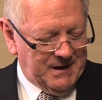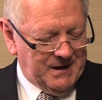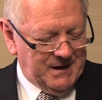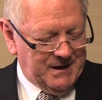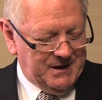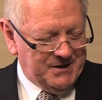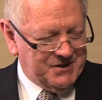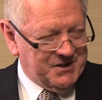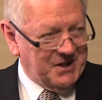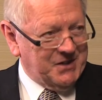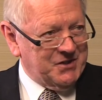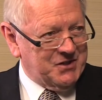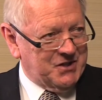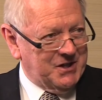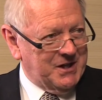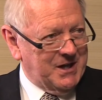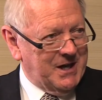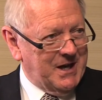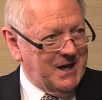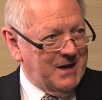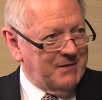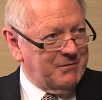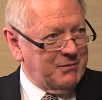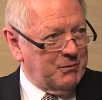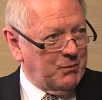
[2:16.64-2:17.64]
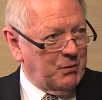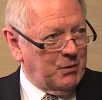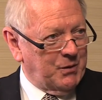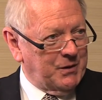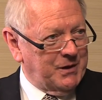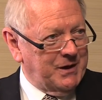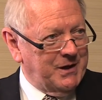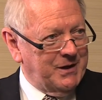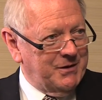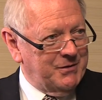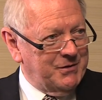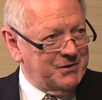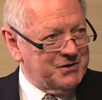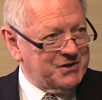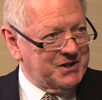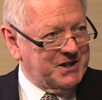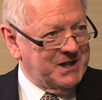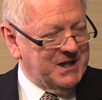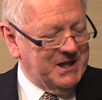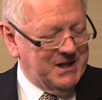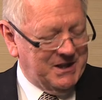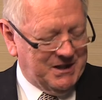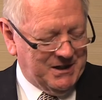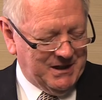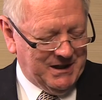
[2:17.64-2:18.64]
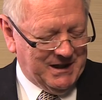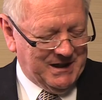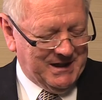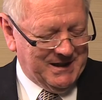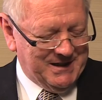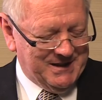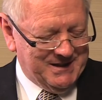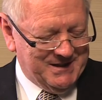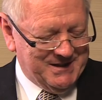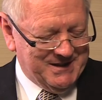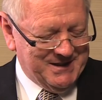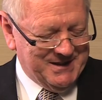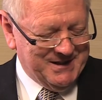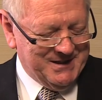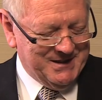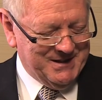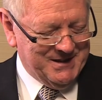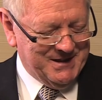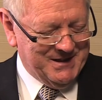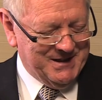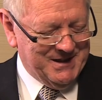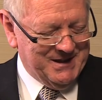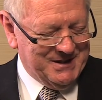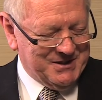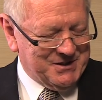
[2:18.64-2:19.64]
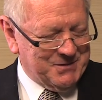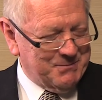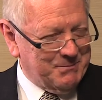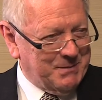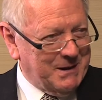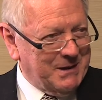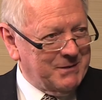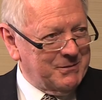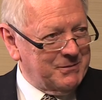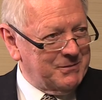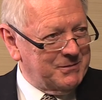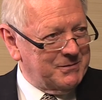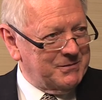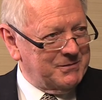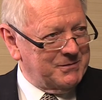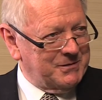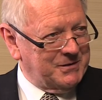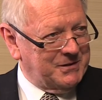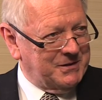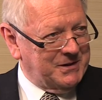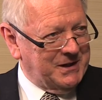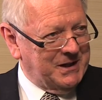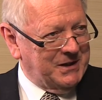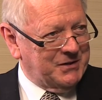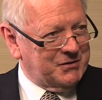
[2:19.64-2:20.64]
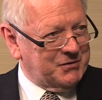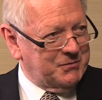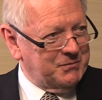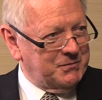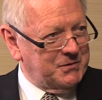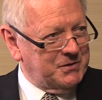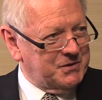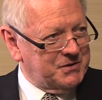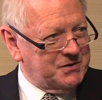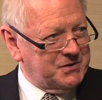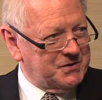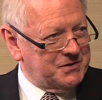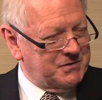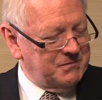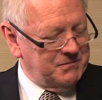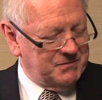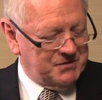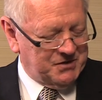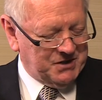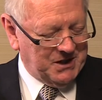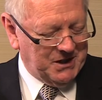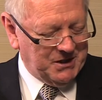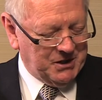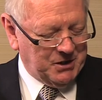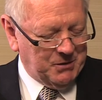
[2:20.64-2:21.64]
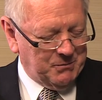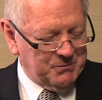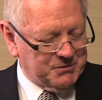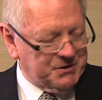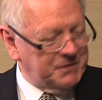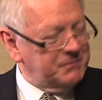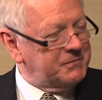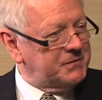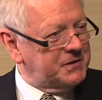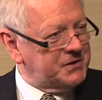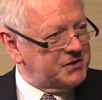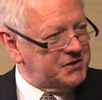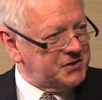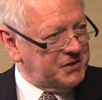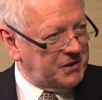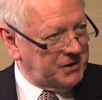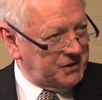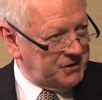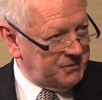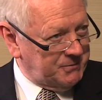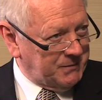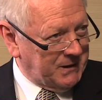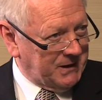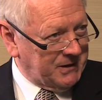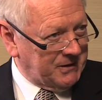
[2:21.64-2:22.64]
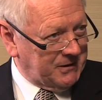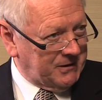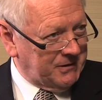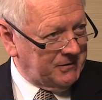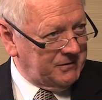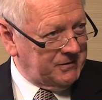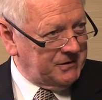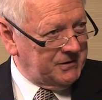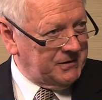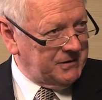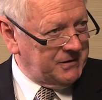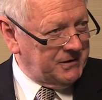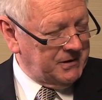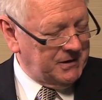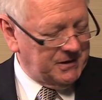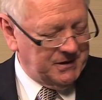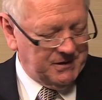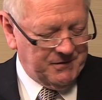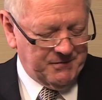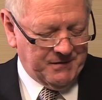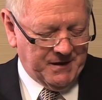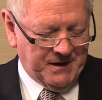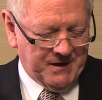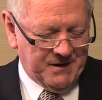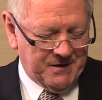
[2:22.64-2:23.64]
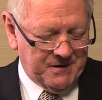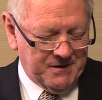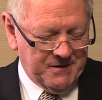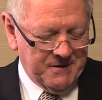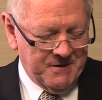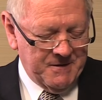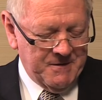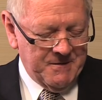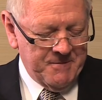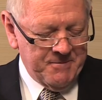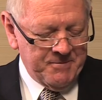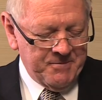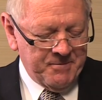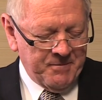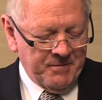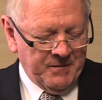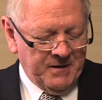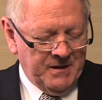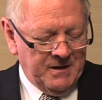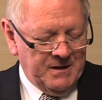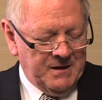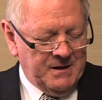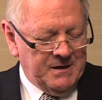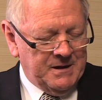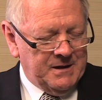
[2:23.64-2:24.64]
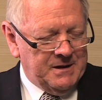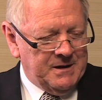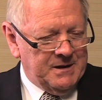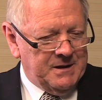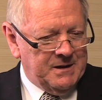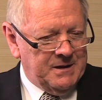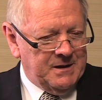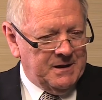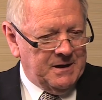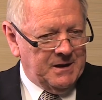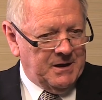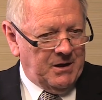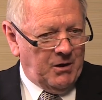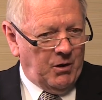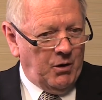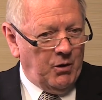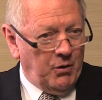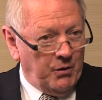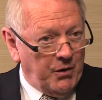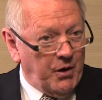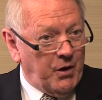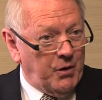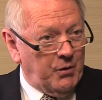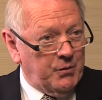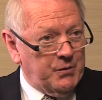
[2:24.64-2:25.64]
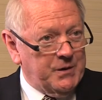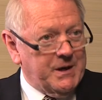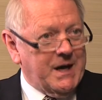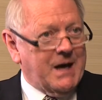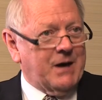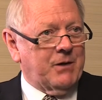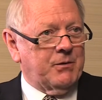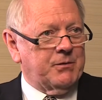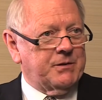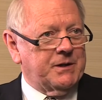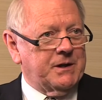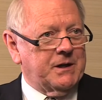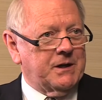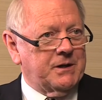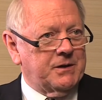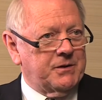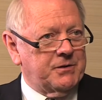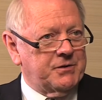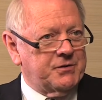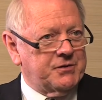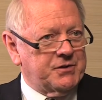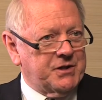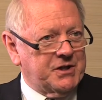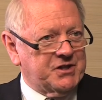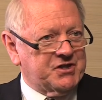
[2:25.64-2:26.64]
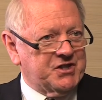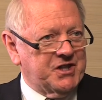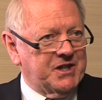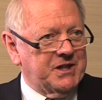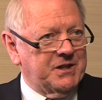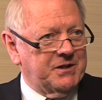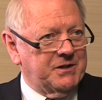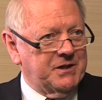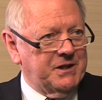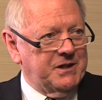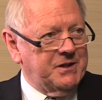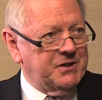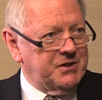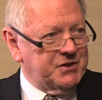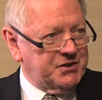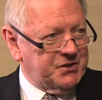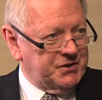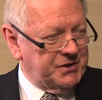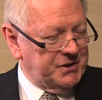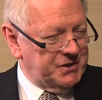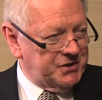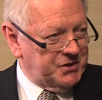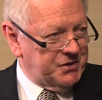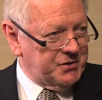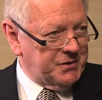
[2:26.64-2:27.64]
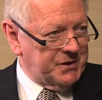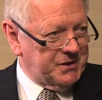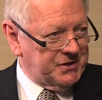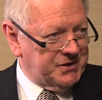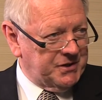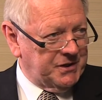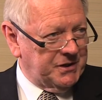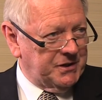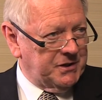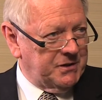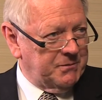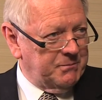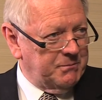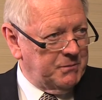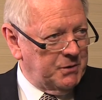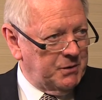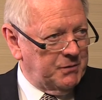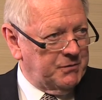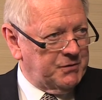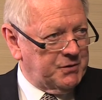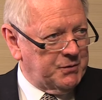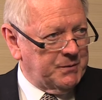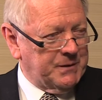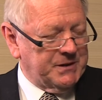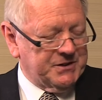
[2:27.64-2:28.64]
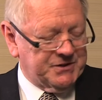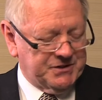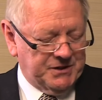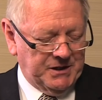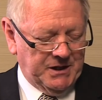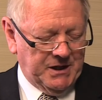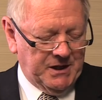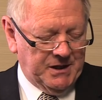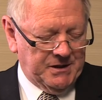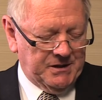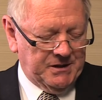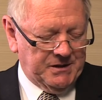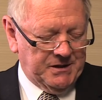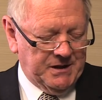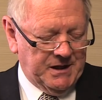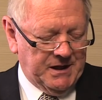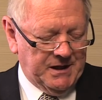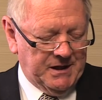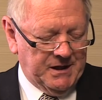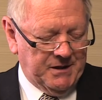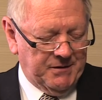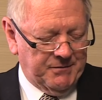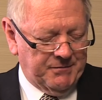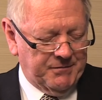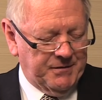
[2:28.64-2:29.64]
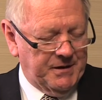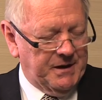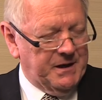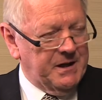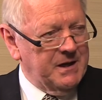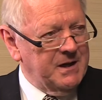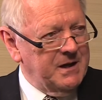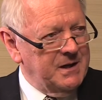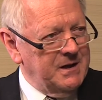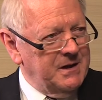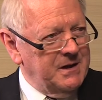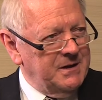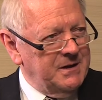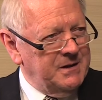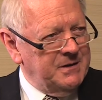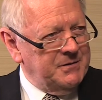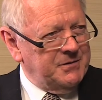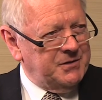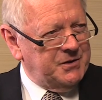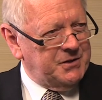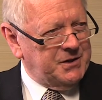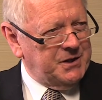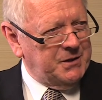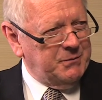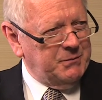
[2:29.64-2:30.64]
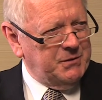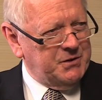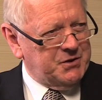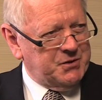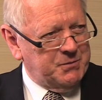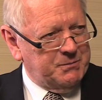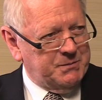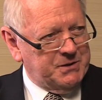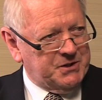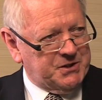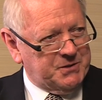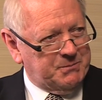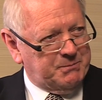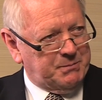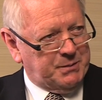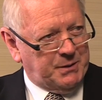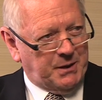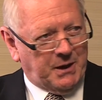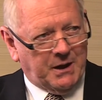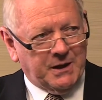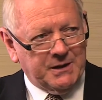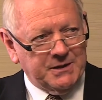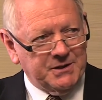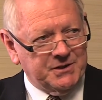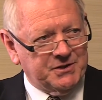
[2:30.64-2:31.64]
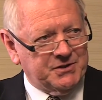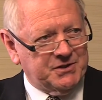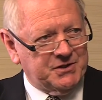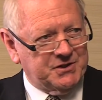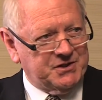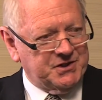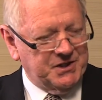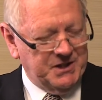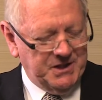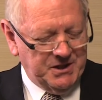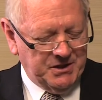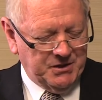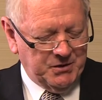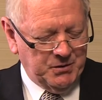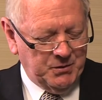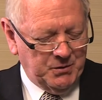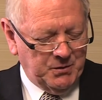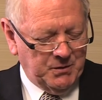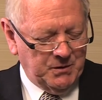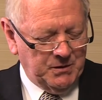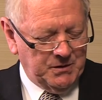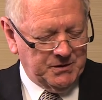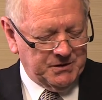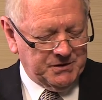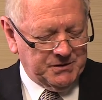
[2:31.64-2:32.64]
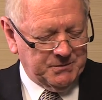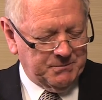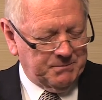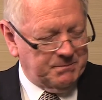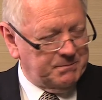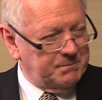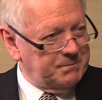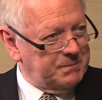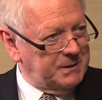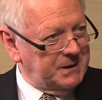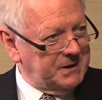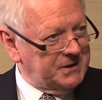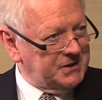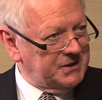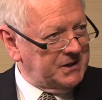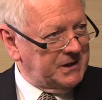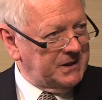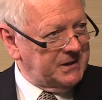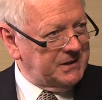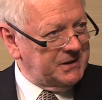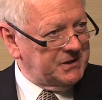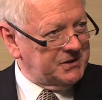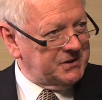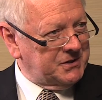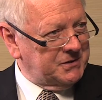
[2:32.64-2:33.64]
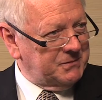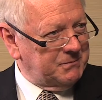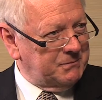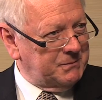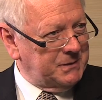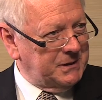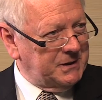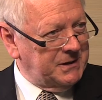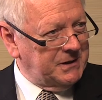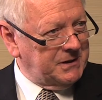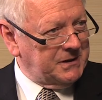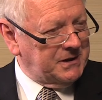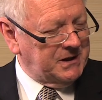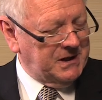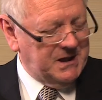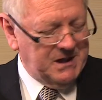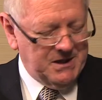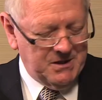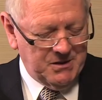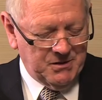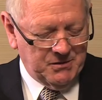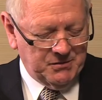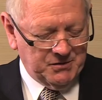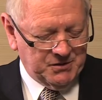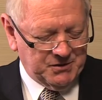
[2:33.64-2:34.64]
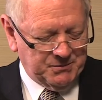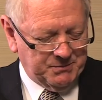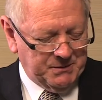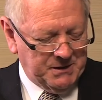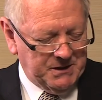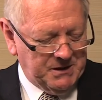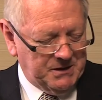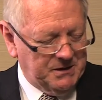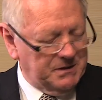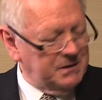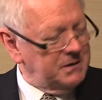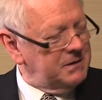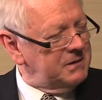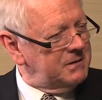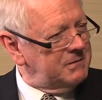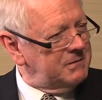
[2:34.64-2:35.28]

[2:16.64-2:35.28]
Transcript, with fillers: essentially, everyone here is a geek, and uh, it's about geeks from the telecoms infrastructure background right. and an event. Although now they are addressing, the industry is addressing the move to SDN and NFV. Do you think we should be surprised to see Google as a place like this and being a keynote speaker?